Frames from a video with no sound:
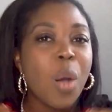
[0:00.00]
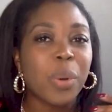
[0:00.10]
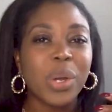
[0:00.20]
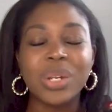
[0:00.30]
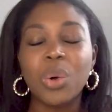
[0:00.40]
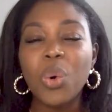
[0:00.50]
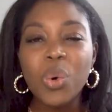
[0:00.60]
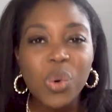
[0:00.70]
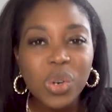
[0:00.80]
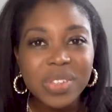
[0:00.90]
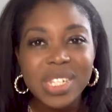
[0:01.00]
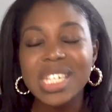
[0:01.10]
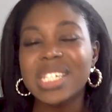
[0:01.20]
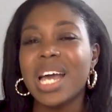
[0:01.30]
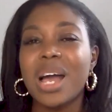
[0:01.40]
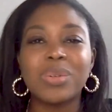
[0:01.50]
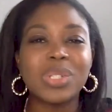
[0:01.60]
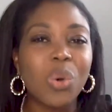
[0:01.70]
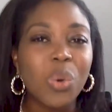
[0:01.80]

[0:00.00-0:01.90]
put in all of the details,